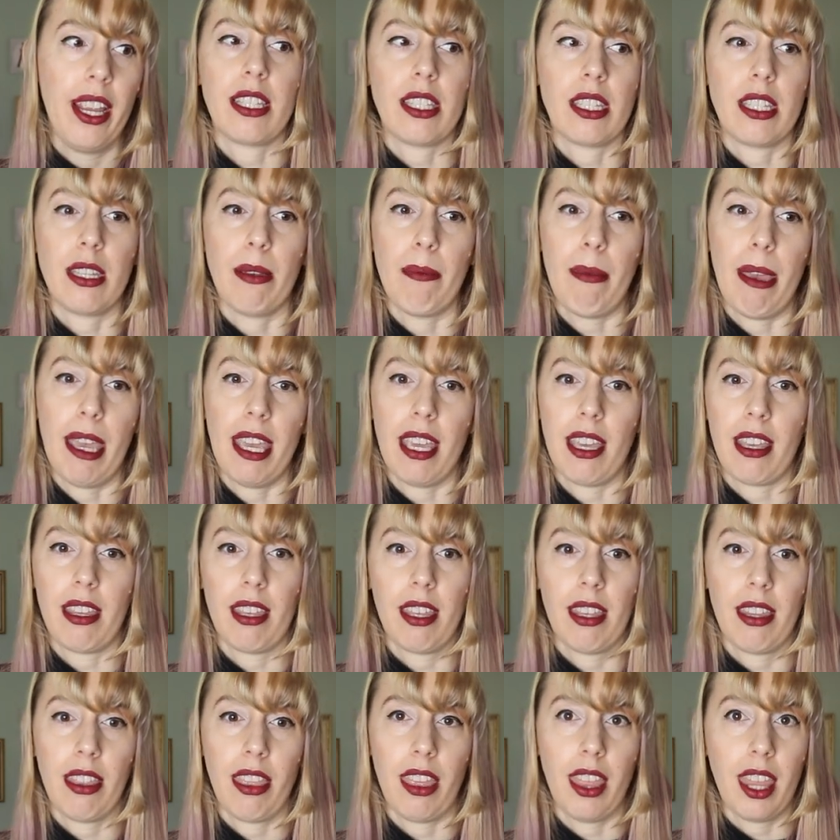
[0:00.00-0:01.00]
It's to
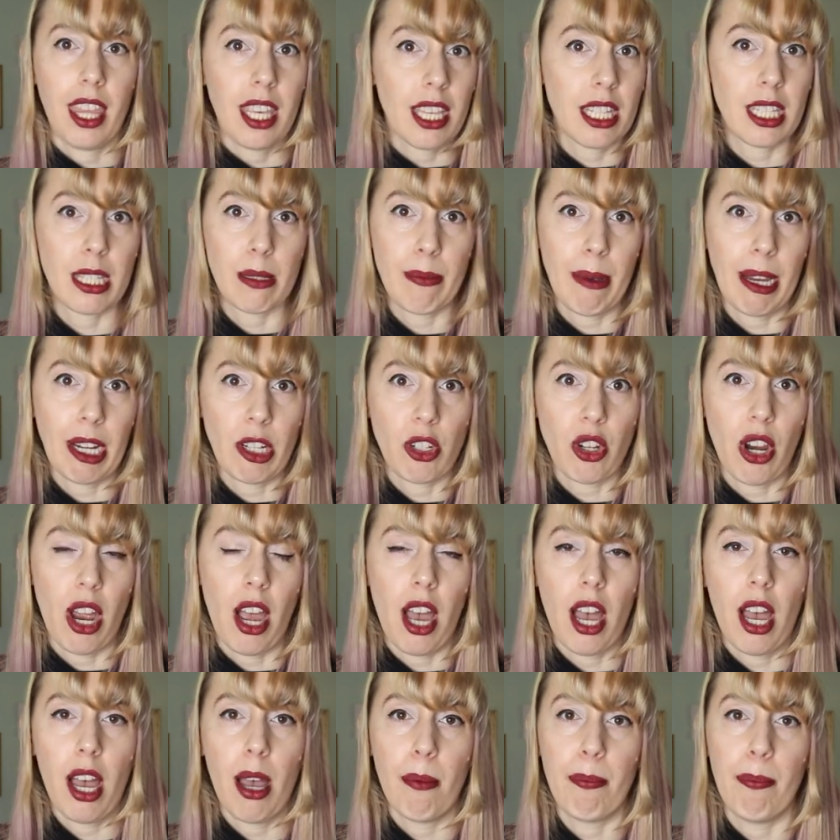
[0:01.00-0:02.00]
make this my
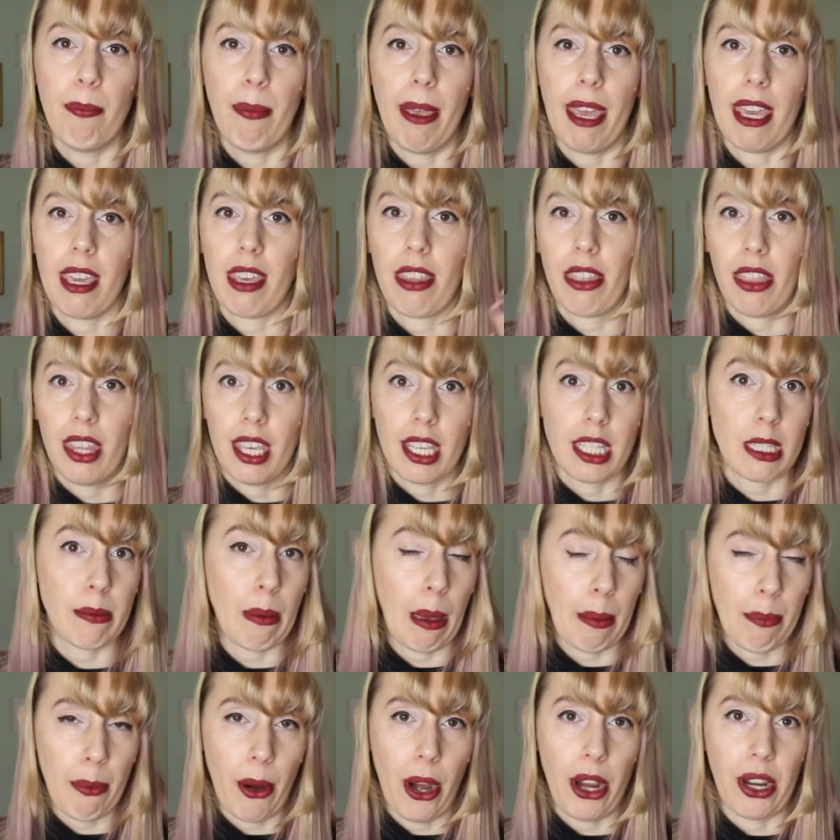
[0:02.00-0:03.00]
job, make this
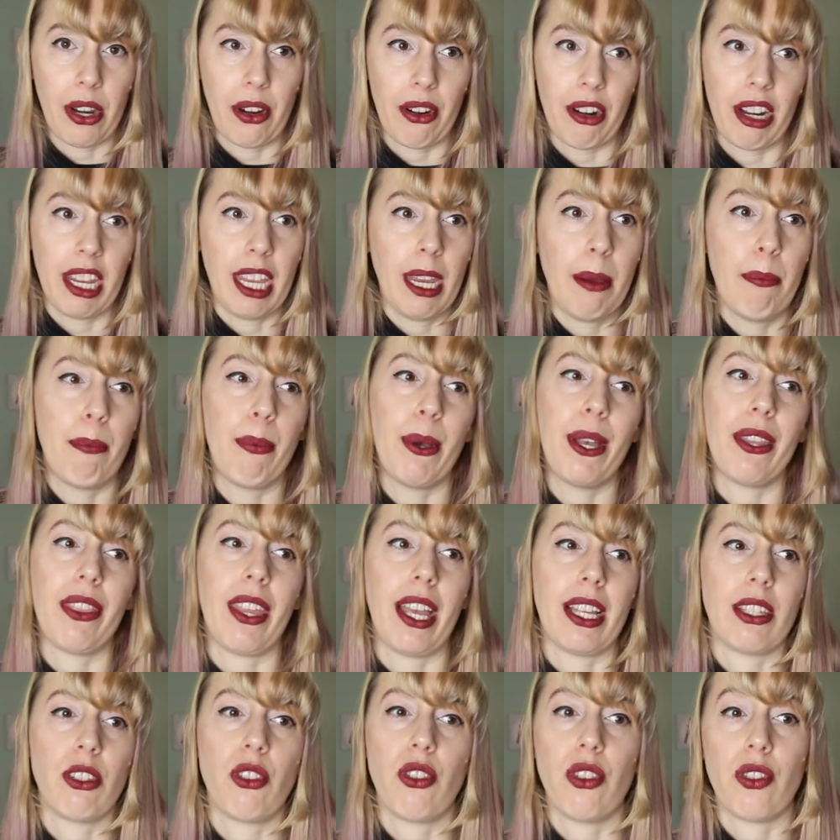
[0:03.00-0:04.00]
my priority,
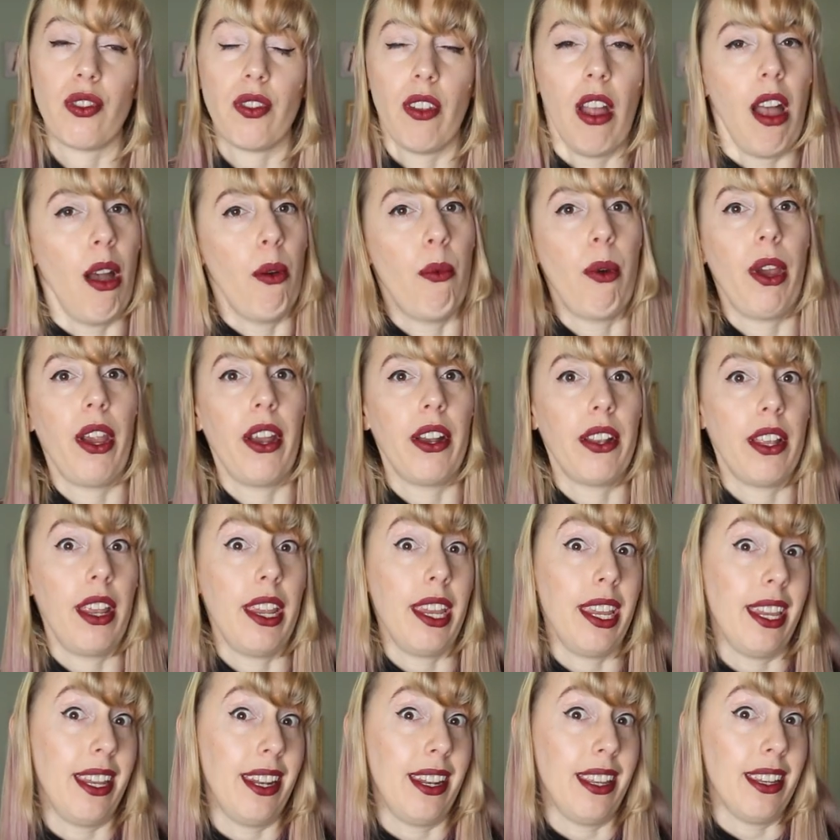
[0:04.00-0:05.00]
but that's just not where
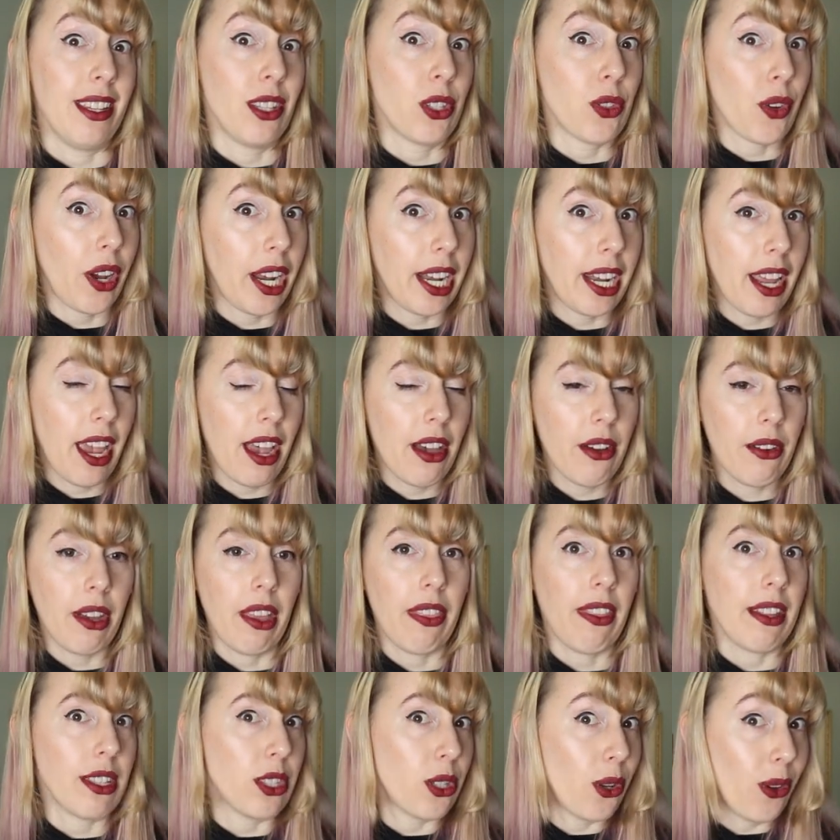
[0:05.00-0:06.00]
it is right now,
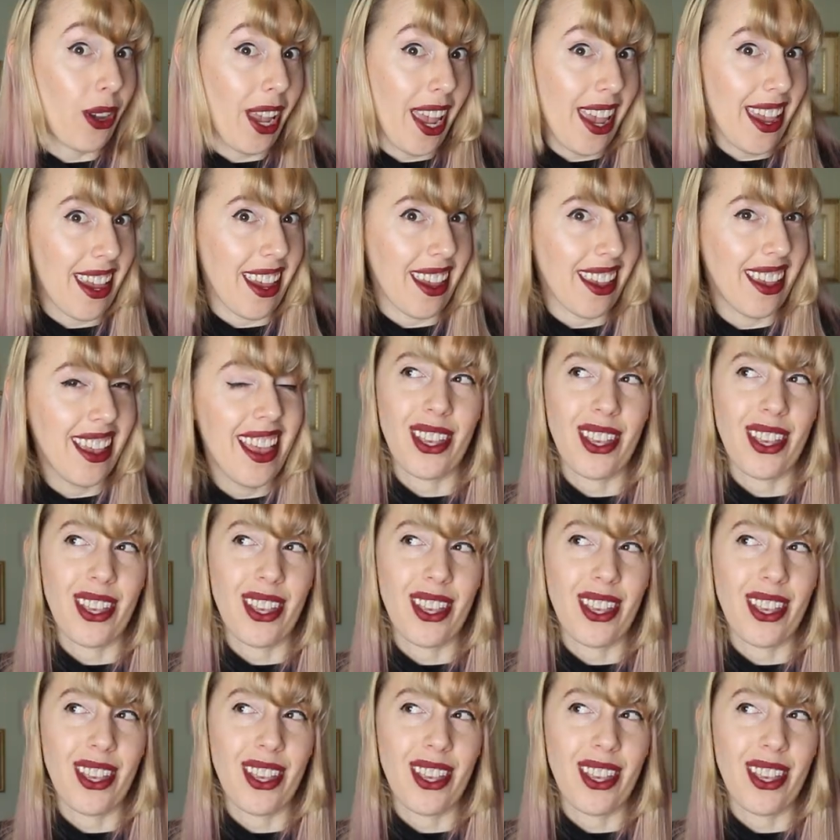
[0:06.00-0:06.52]
and that's okay.